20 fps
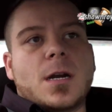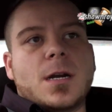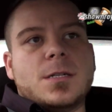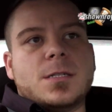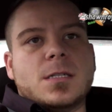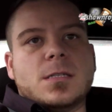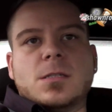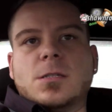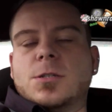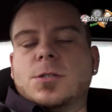They're
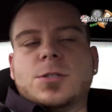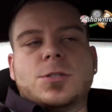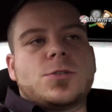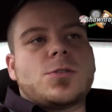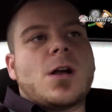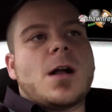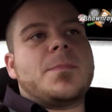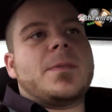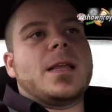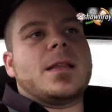just dropped
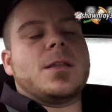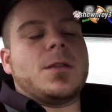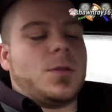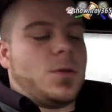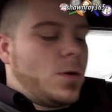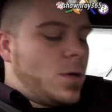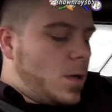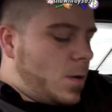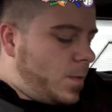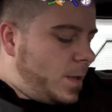at the door,
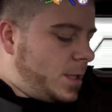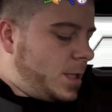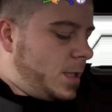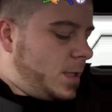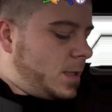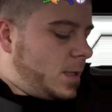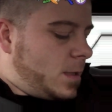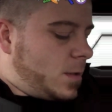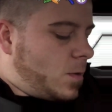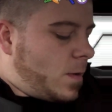which is
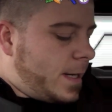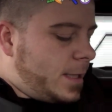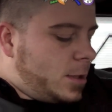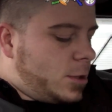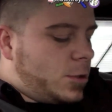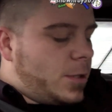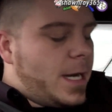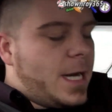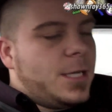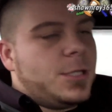quite
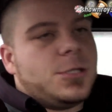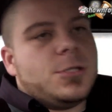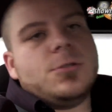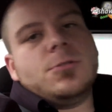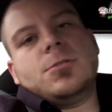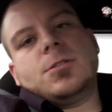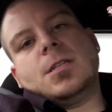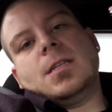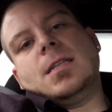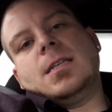strange. Usually
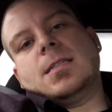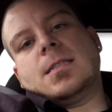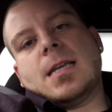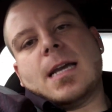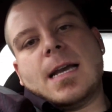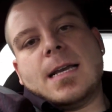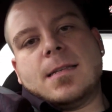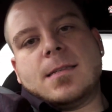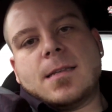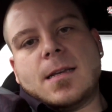these guys,
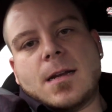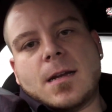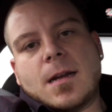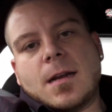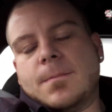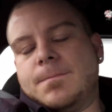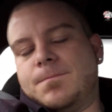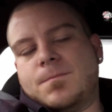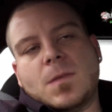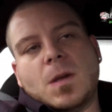
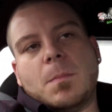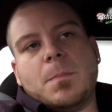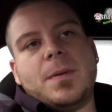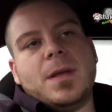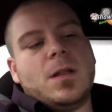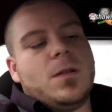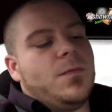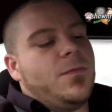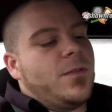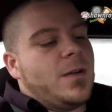they'll bill
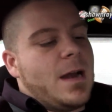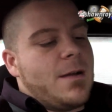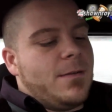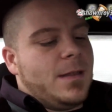for everything they